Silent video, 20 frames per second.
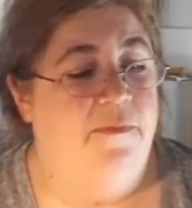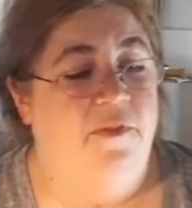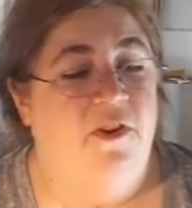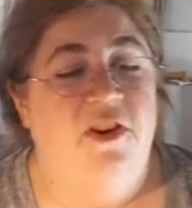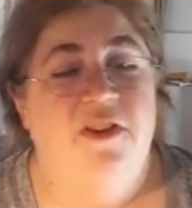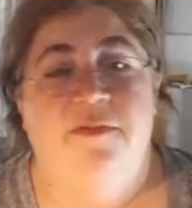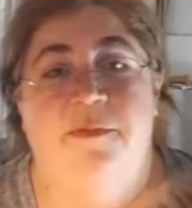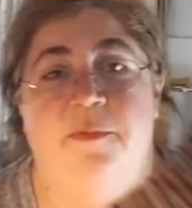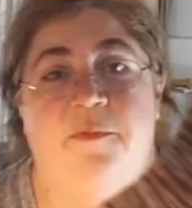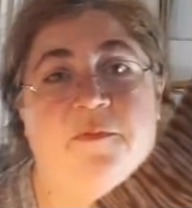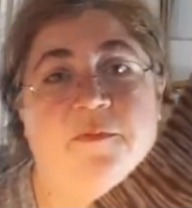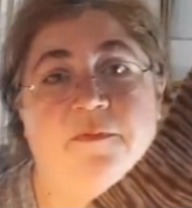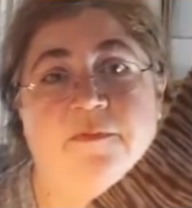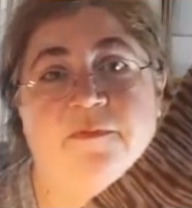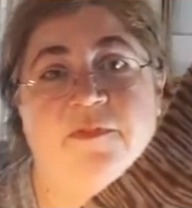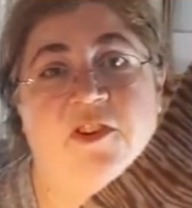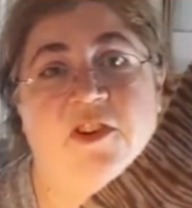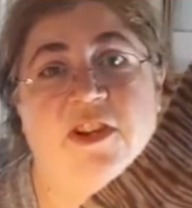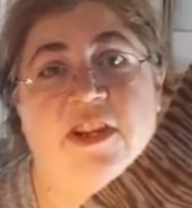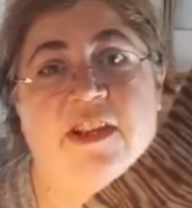very,
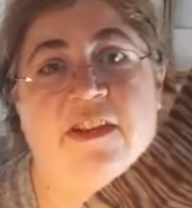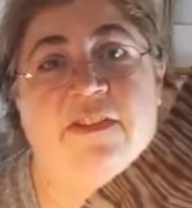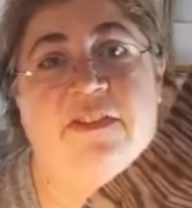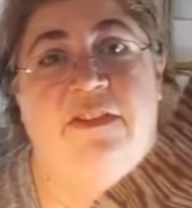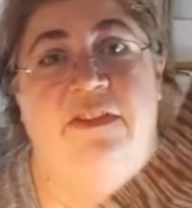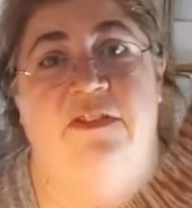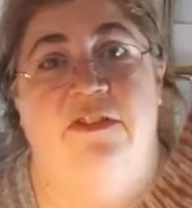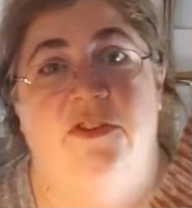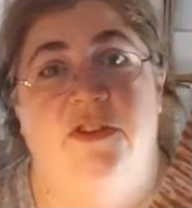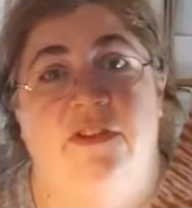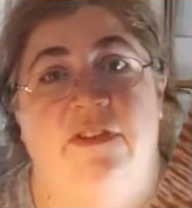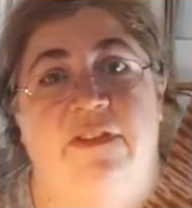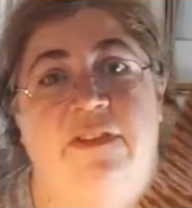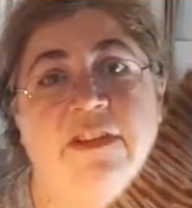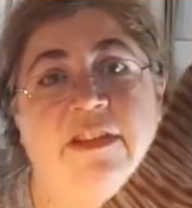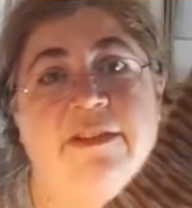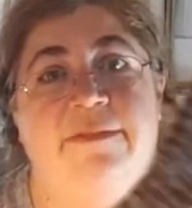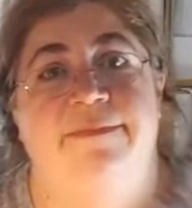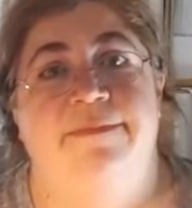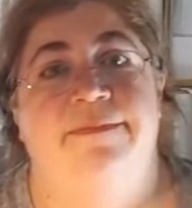very nice, as you can
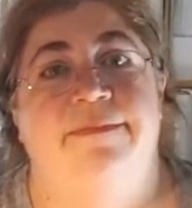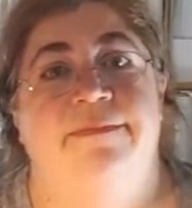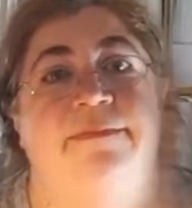see.